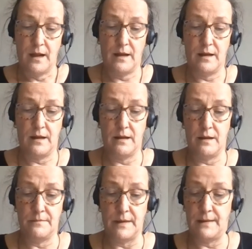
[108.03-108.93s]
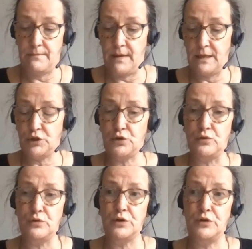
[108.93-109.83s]
Um, and make
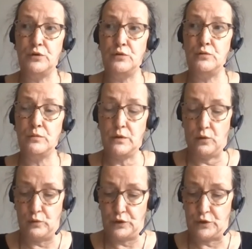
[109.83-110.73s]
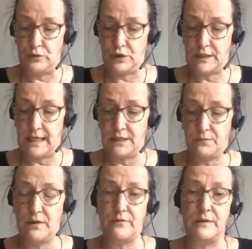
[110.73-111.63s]
sure you also state
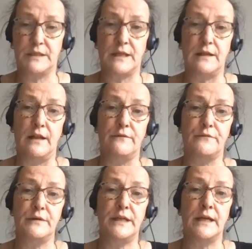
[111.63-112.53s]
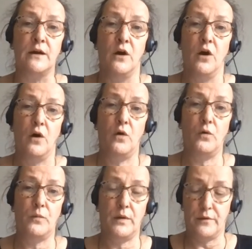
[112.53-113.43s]
whether it's a love reading
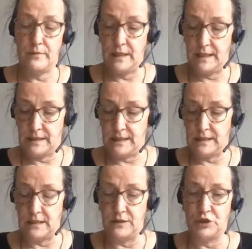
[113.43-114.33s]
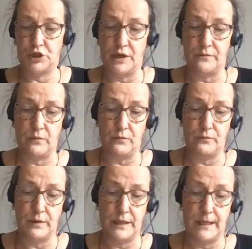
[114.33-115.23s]
or whether it is a general
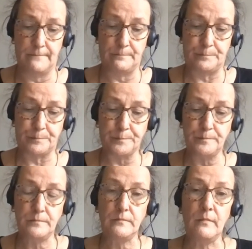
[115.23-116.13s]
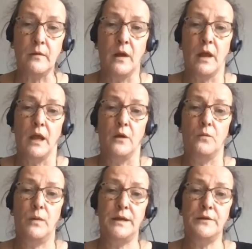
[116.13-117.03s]
reading.
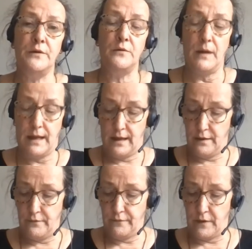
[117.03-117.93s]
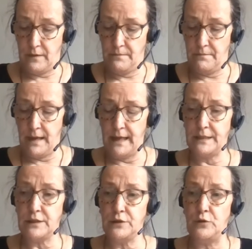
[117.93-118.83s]
When you have uh,
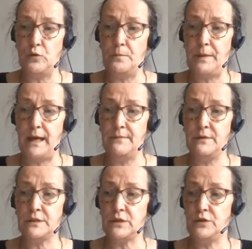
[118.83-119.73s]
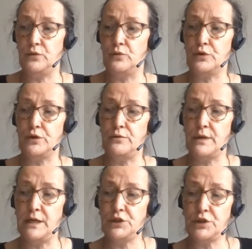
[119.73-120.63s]
made your payment, your
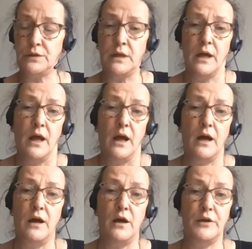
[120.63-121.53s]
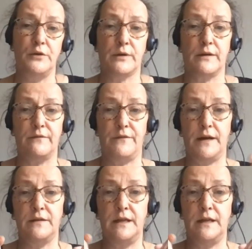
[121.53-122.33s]
donation, uh, you can find the